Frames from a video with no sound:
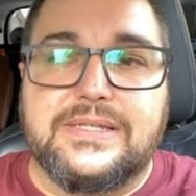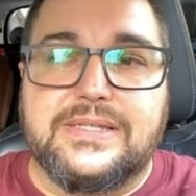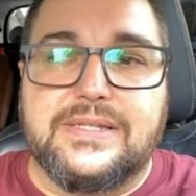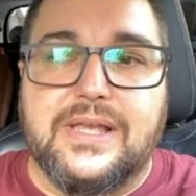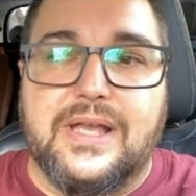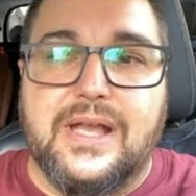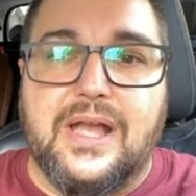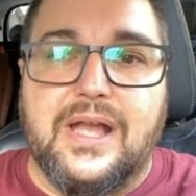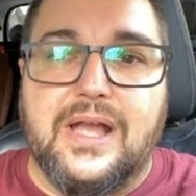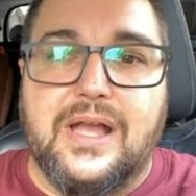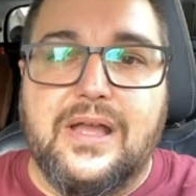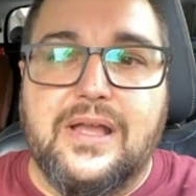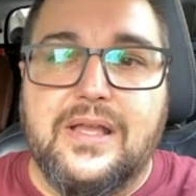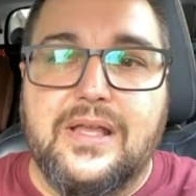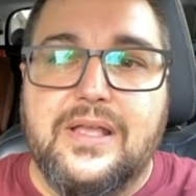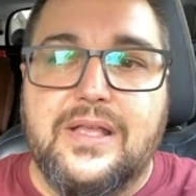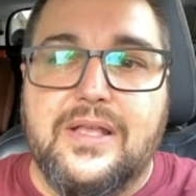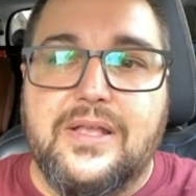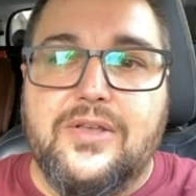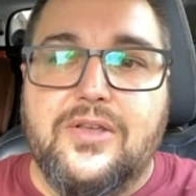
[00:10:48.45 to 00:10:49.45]

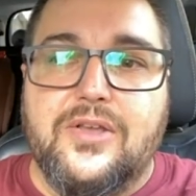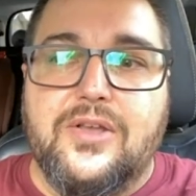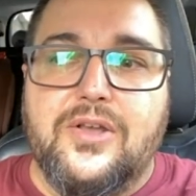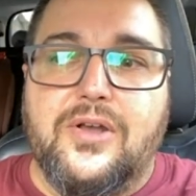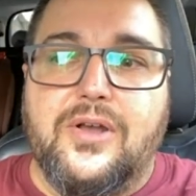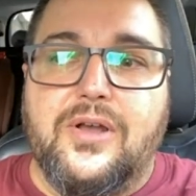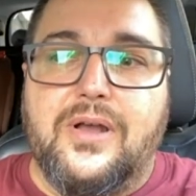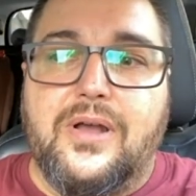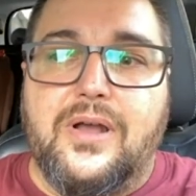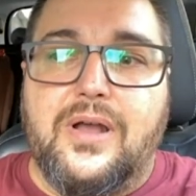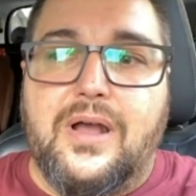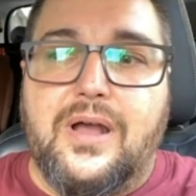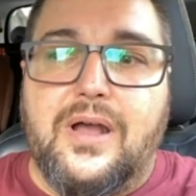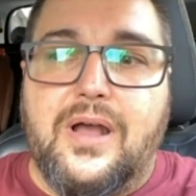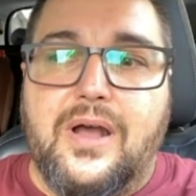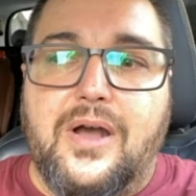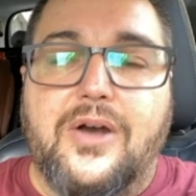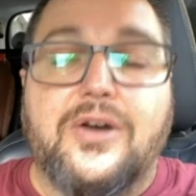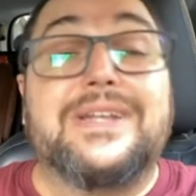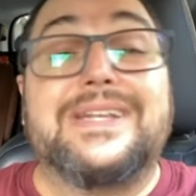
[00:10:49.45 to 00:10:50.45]

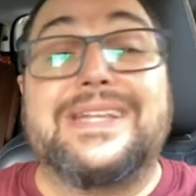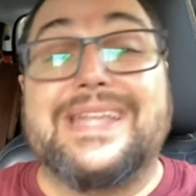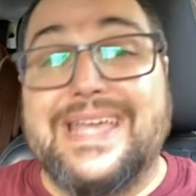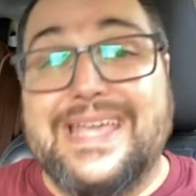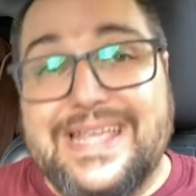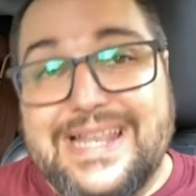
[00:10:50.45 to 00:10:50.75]
how they